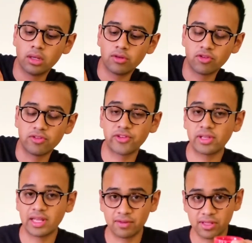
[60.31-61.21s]
So it's
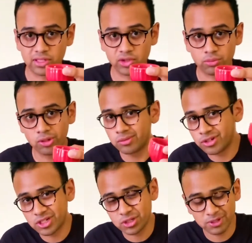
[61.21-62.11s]
left in this little bowl. You
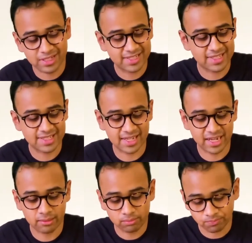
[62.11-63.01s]
can just put this to the
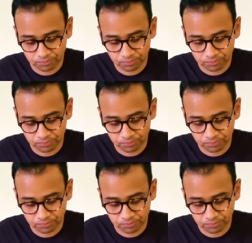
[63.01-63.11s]
side.